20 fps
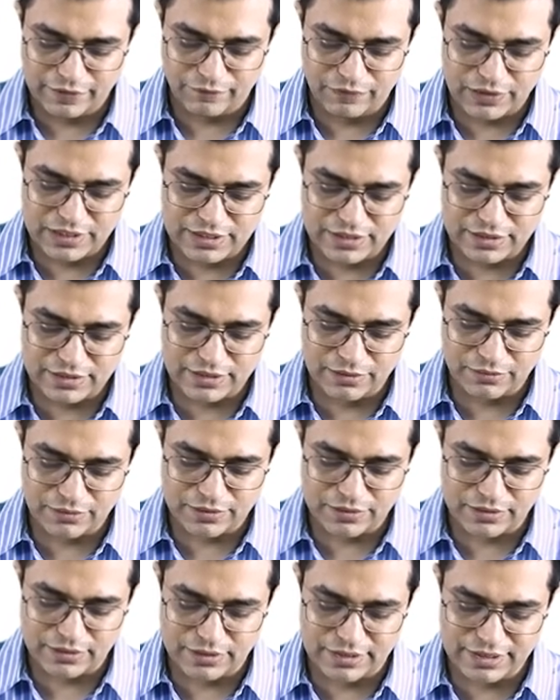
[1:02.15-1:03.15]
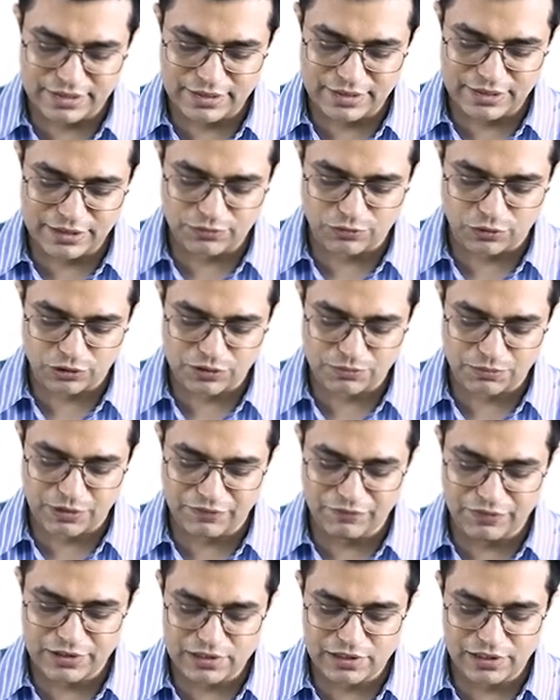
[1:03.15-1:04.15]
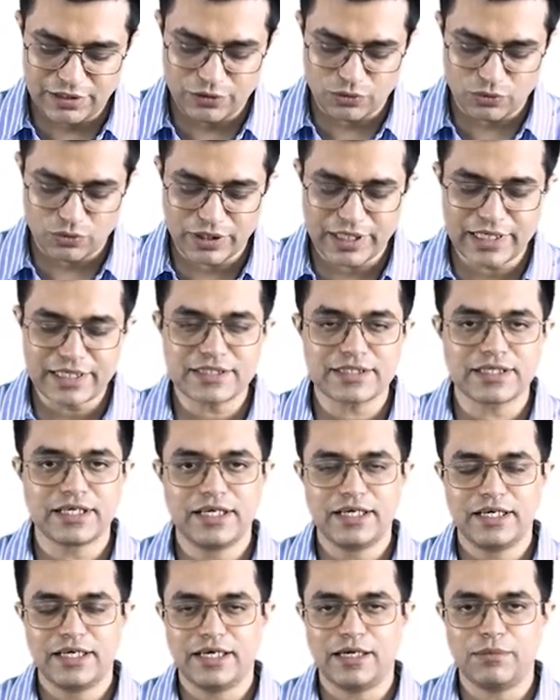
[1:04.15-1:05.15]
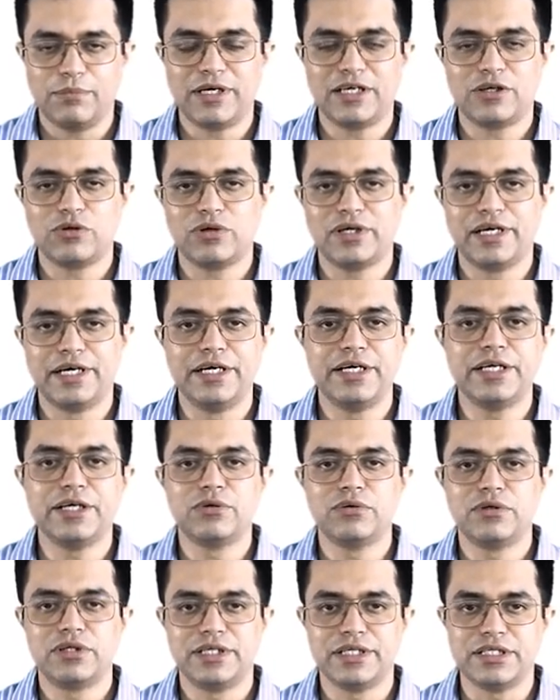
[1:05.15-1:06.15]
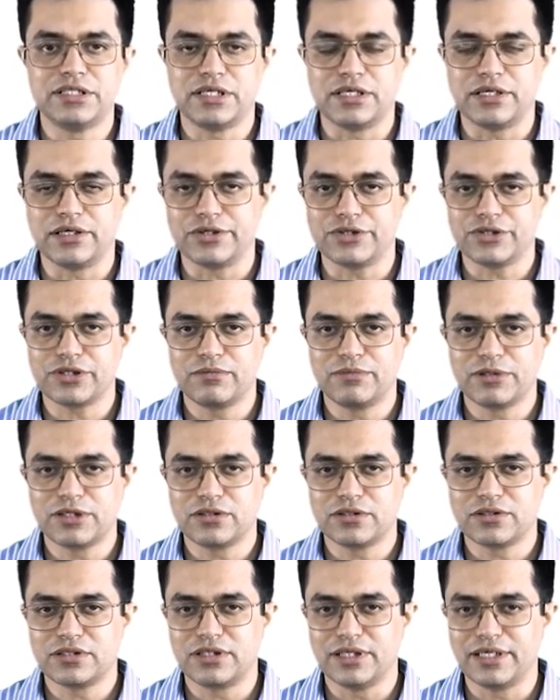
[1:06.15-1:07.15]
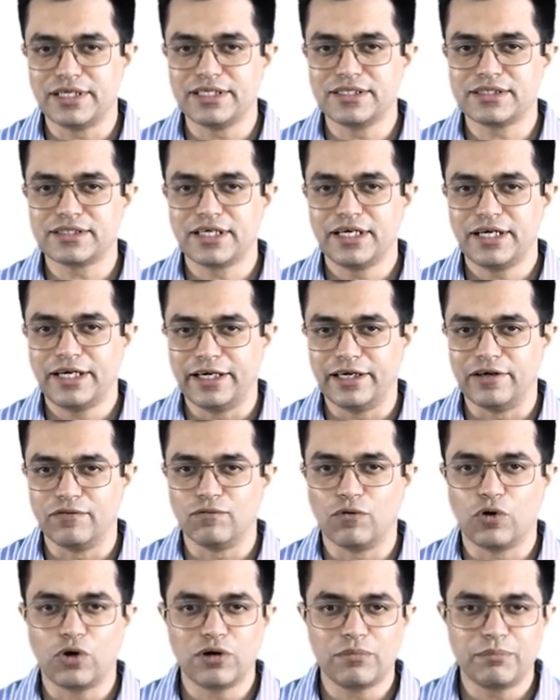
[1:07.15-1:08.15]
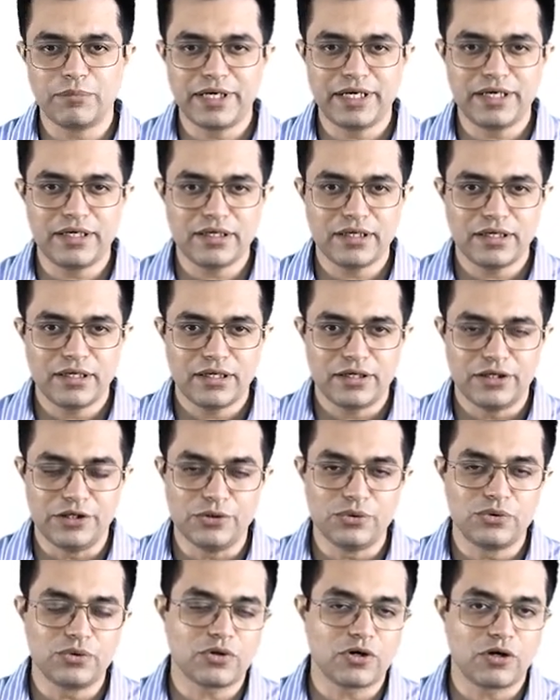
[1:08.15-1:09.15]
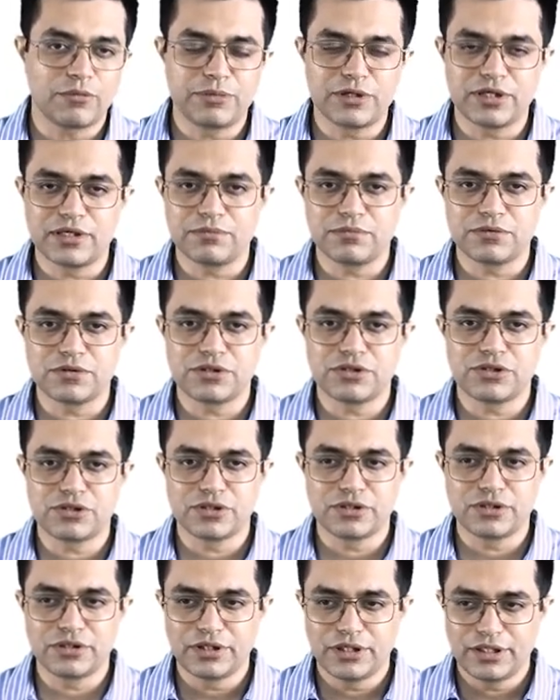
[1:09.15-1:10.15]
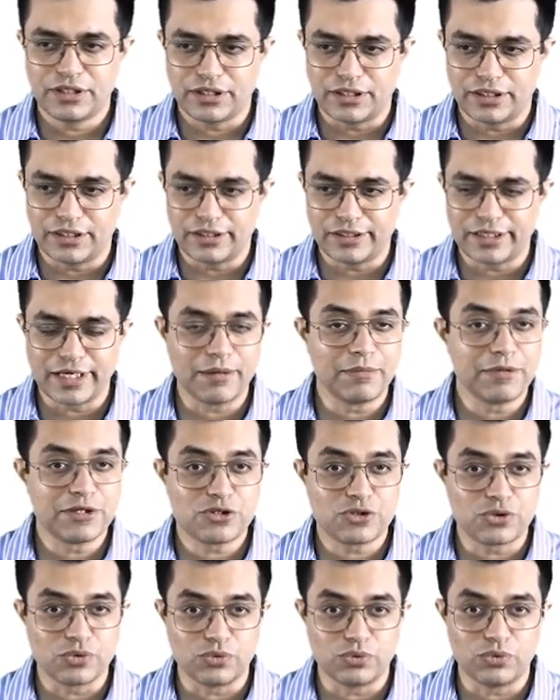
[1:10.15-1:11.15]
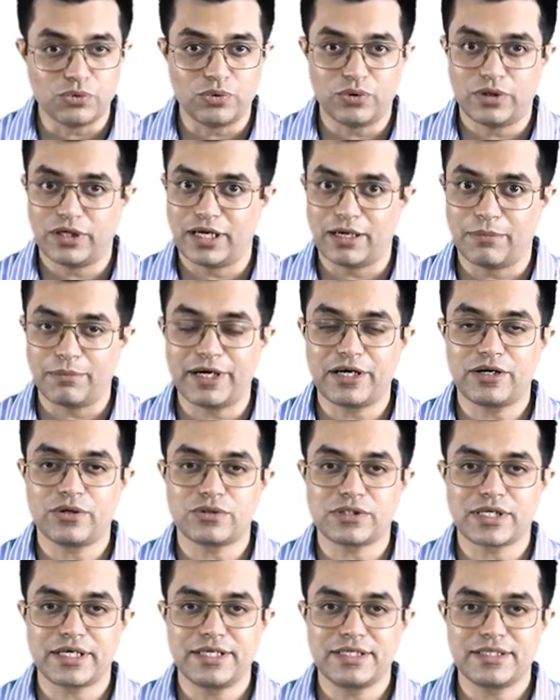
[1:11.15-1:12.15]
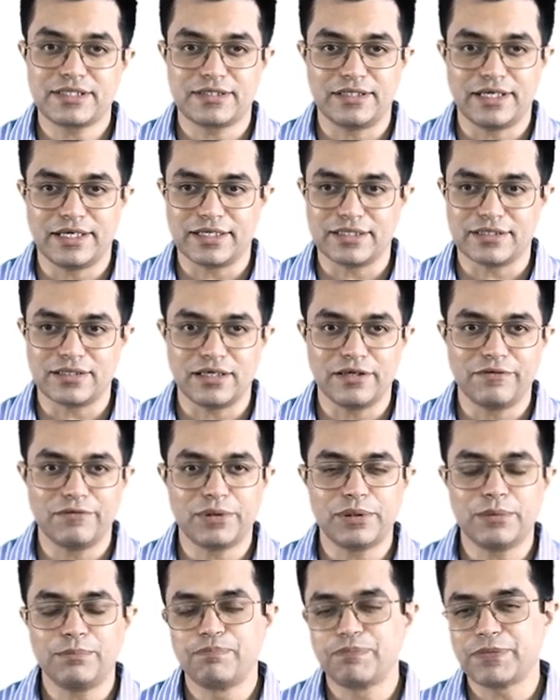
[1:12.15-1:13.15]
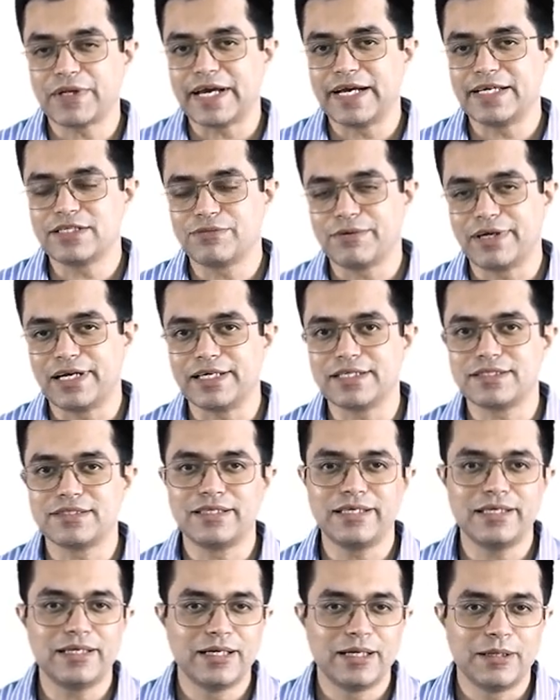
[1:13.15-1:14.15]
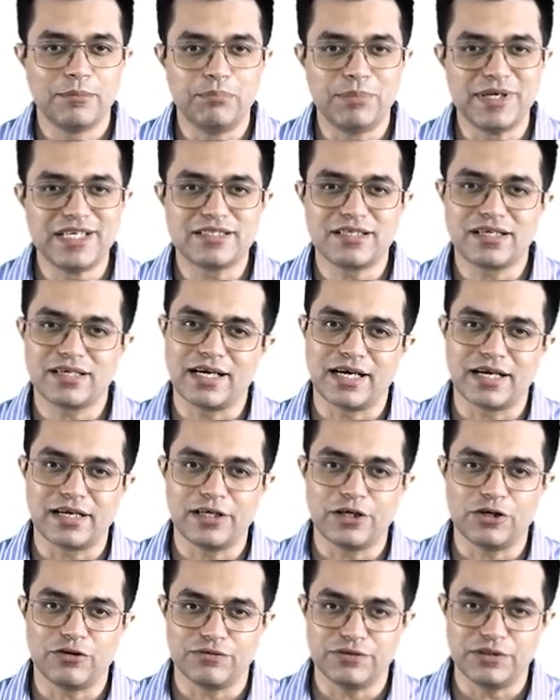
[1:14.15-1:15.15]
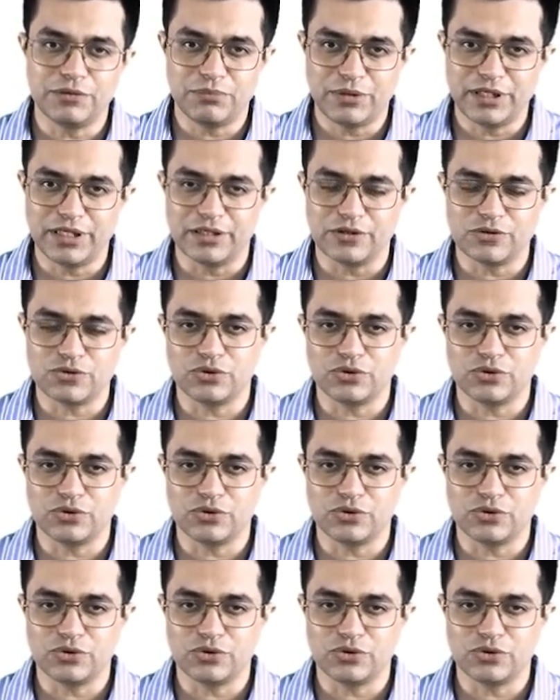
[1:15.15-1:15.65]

Wilson's disease was previously known as hepatolenticular degeneration because there is involvement due to copper deposition uh, damage to hepatocytes, that is liver, as well as the basal ganglia of the brain.